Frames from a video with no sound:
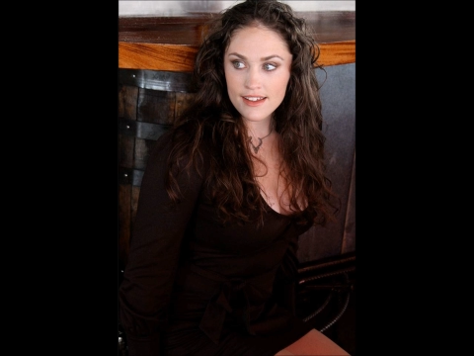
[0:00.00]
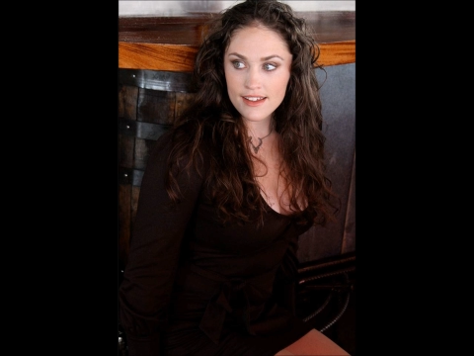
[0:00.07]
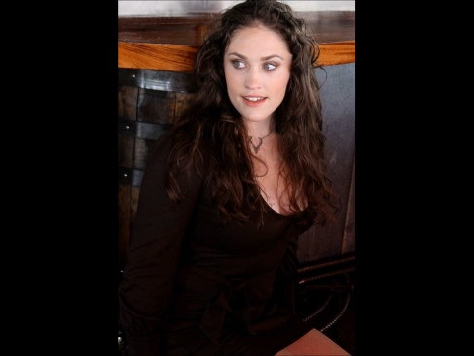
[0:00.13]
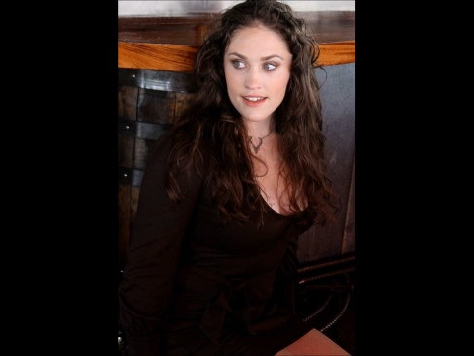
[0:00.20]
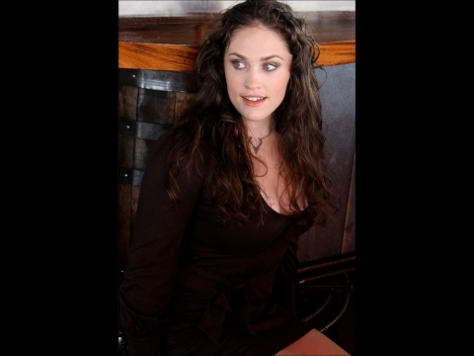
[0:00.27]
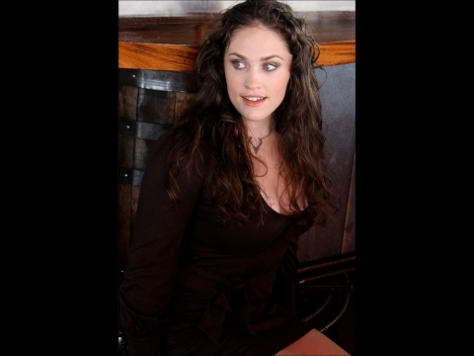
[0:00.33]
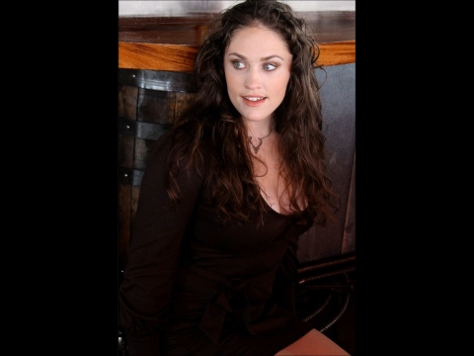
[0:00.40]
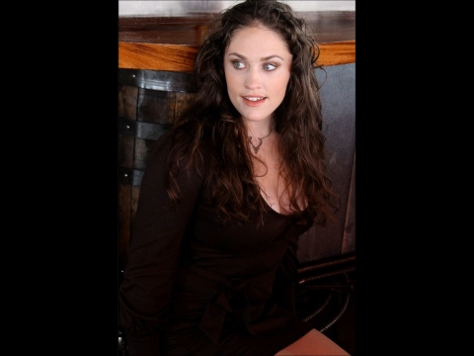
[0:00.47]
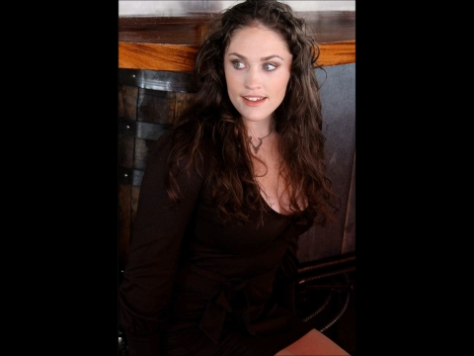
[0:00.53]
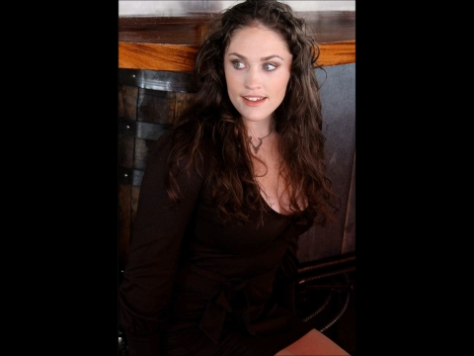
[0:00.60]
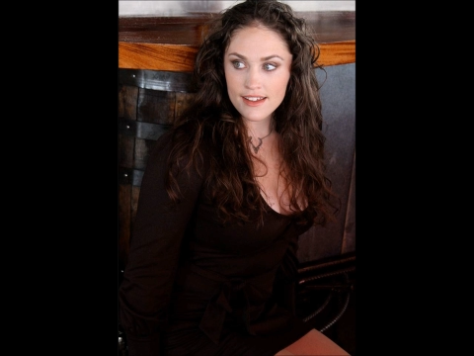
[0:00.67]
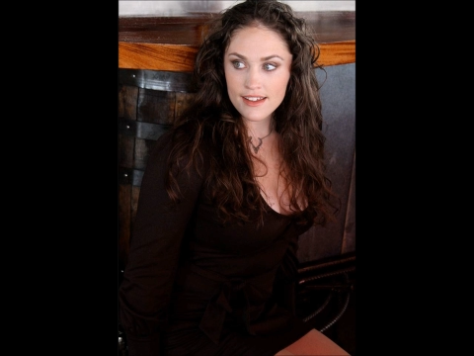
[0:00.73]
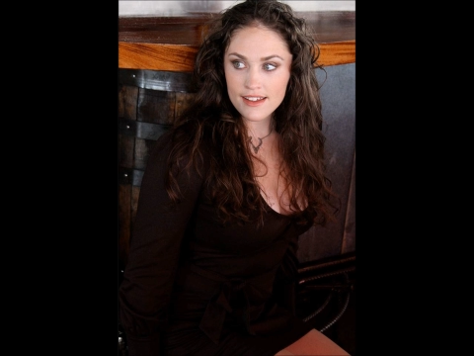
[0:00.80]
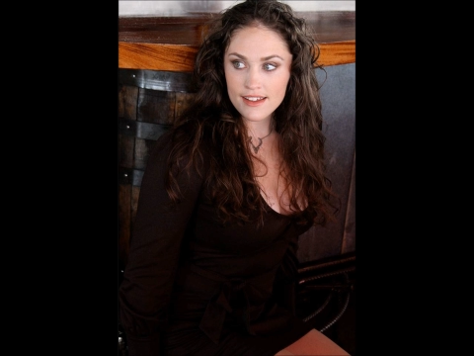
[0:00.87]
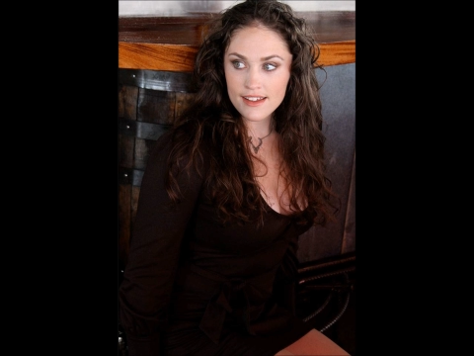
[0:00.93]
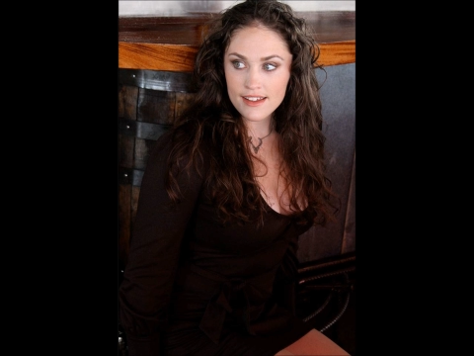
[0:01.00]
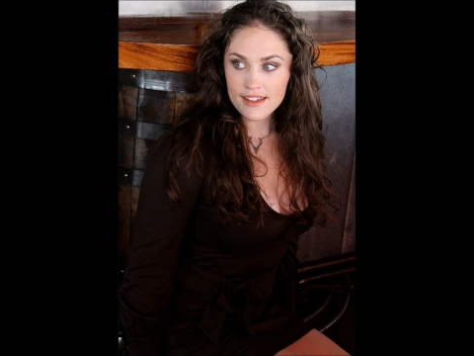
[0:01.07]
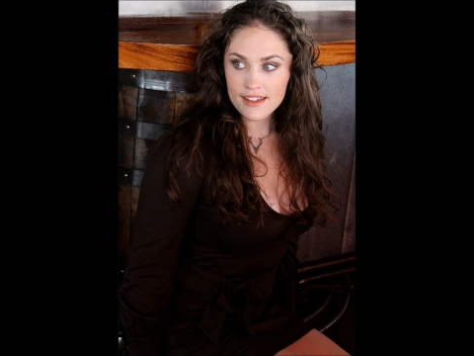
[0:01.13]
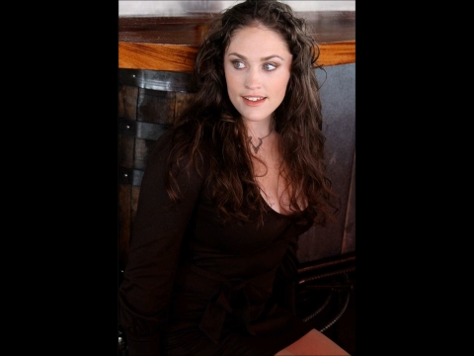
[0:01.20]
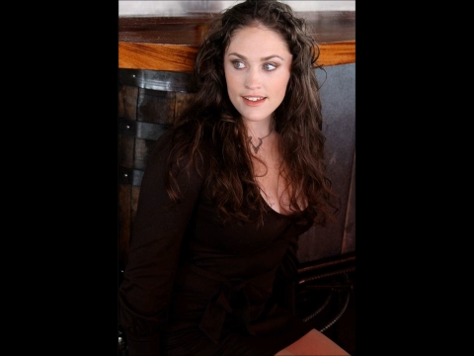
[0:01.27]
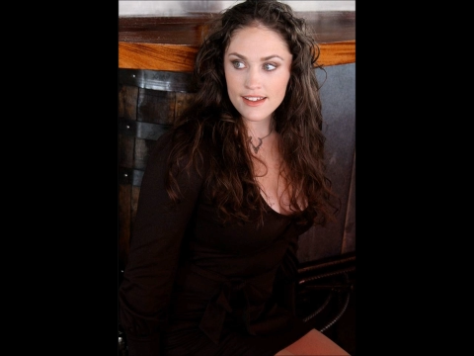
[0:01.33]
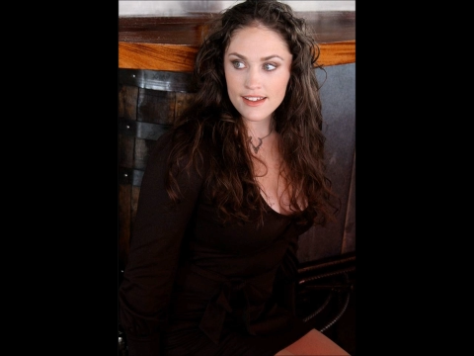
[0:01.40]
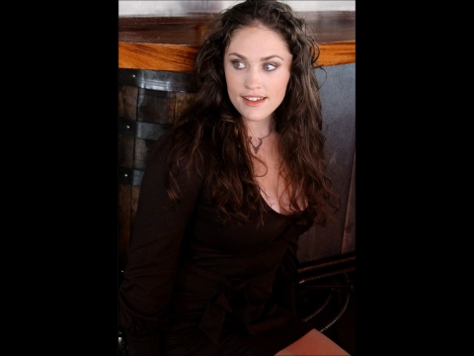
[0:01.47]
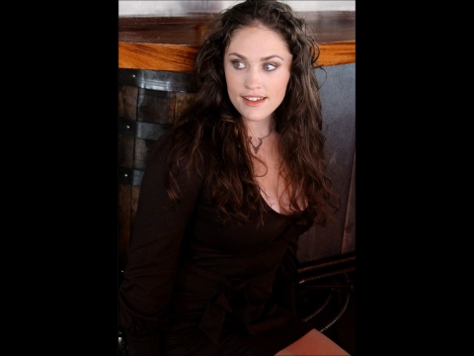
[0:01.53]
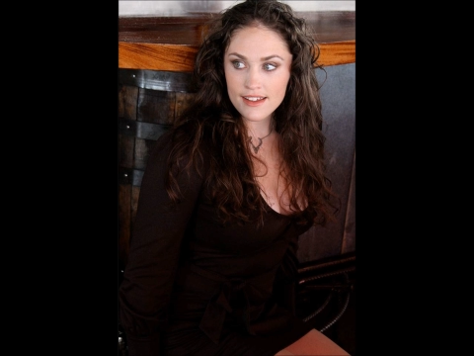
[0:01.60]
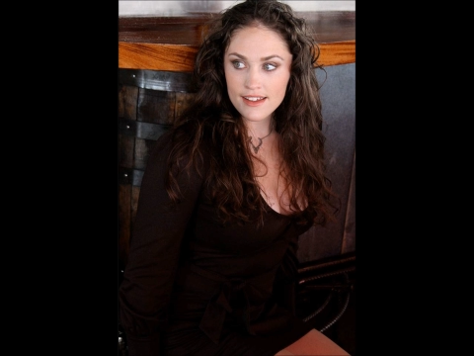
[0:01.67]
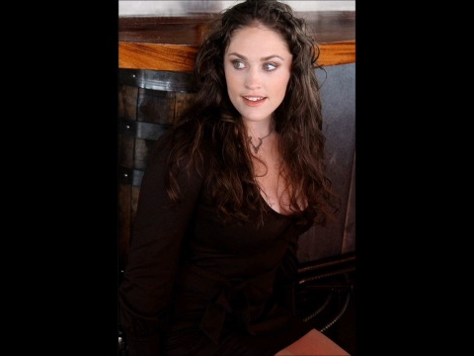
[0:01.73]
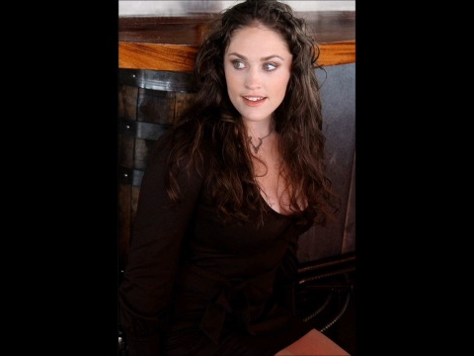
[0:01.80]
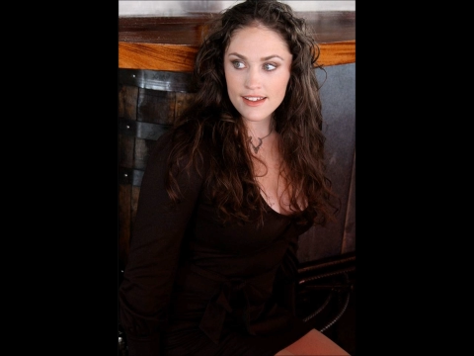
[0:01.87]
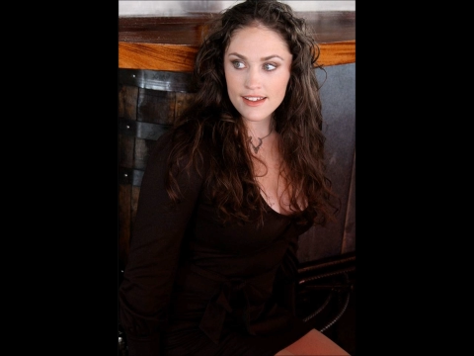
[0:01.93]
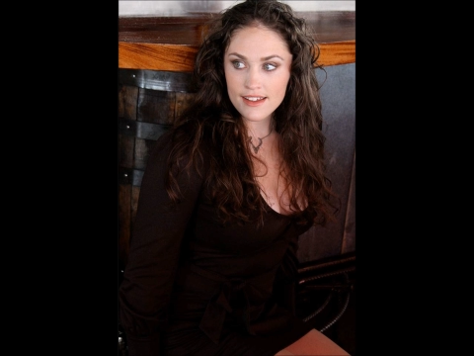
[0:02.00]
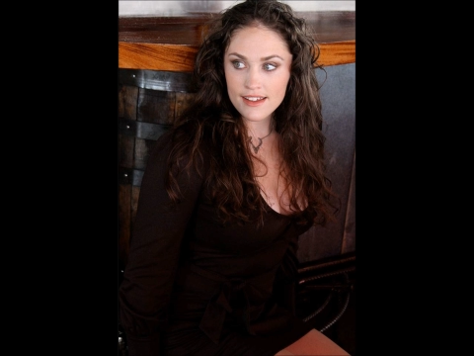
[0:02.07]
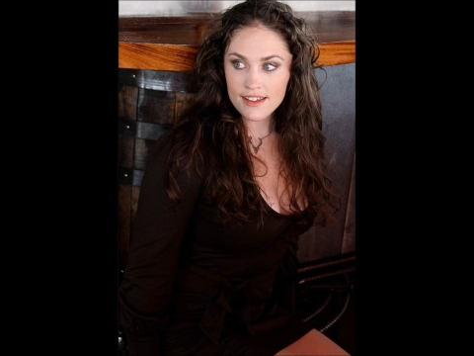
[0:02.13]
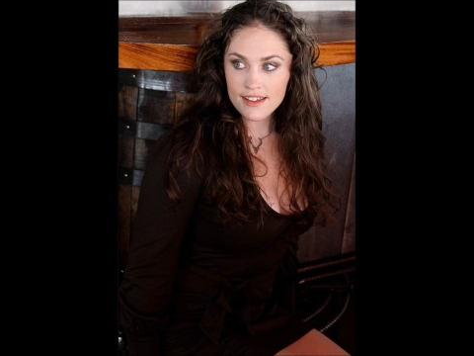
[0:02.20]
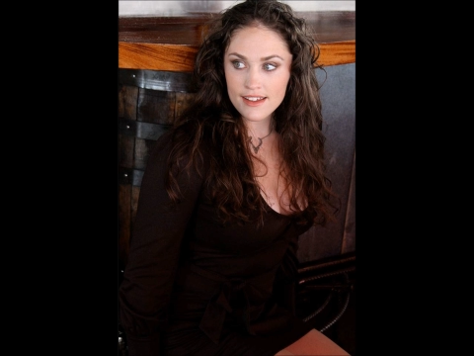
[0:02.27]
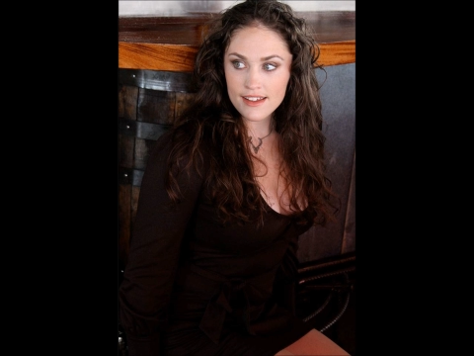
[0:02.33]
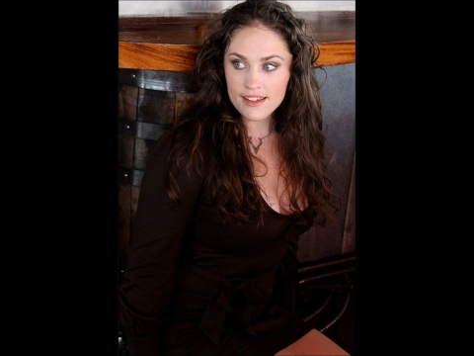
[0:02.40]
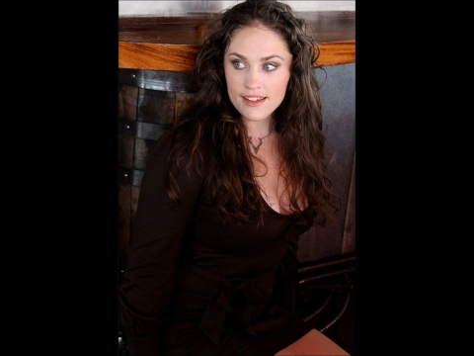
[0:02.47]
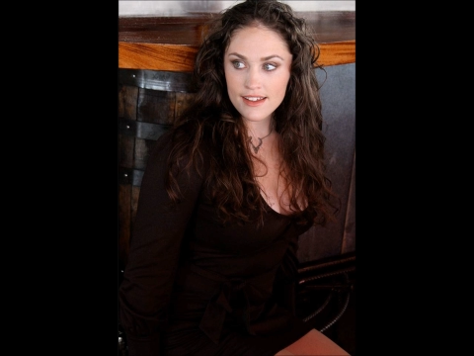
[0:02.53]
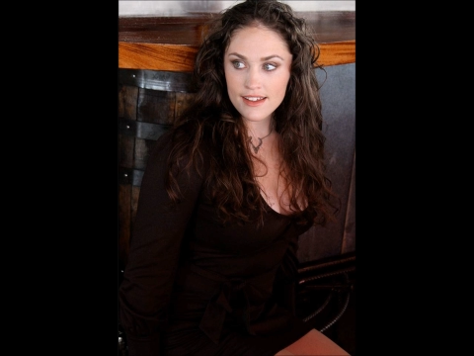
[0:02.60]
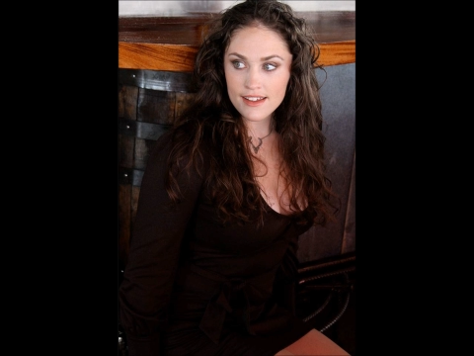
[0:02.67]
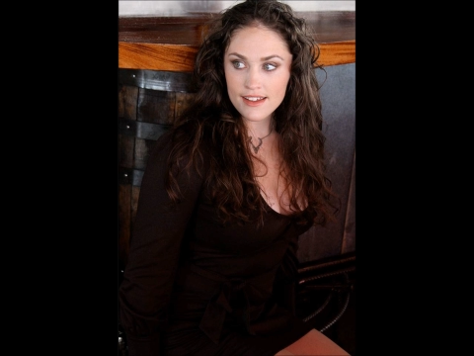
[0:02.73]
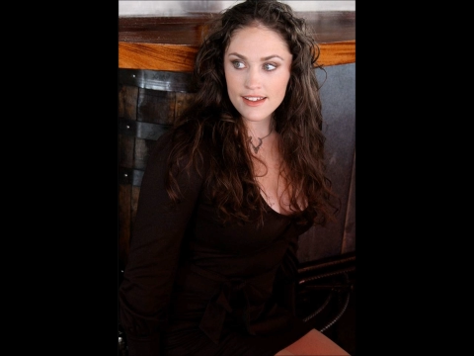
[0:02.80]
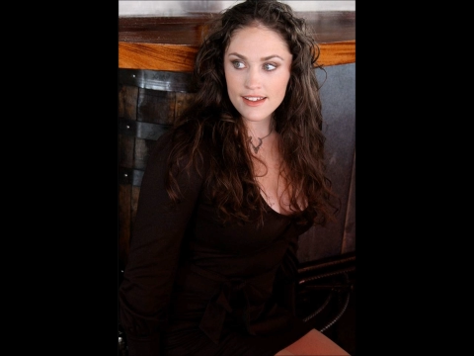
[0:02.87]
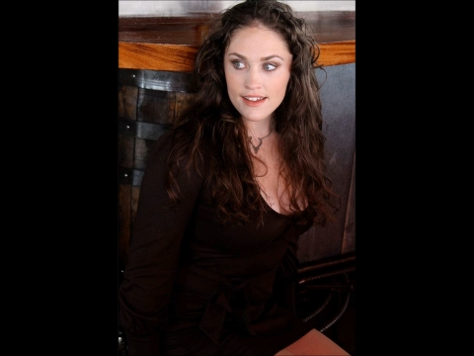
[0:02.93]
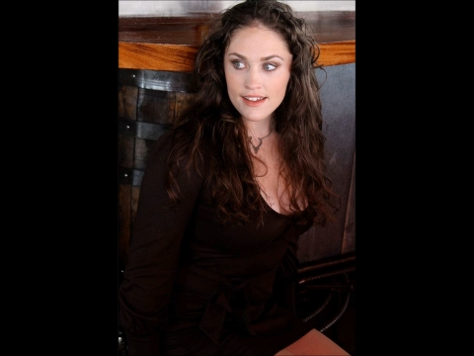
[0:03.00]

The face doesn't move, so there is nothing to read.